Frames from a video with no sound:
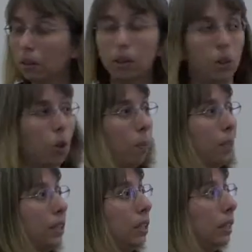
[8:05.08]
Your
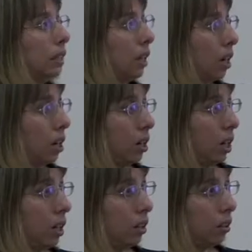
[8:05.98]
business is
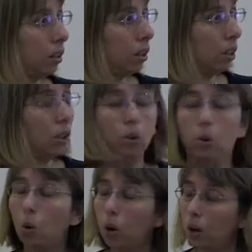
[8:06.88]
learning. You
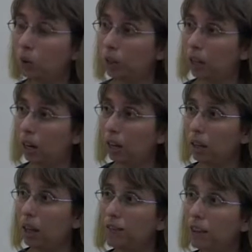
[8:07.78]
go out there
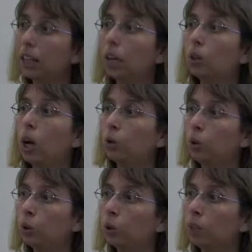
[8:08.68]
and find out how
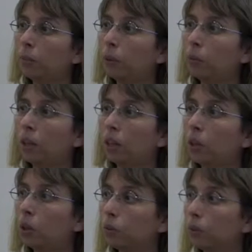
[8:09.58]
to use them and what they're
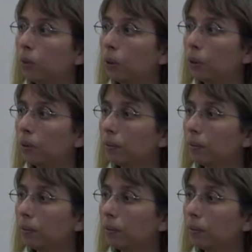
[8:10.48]
useful for.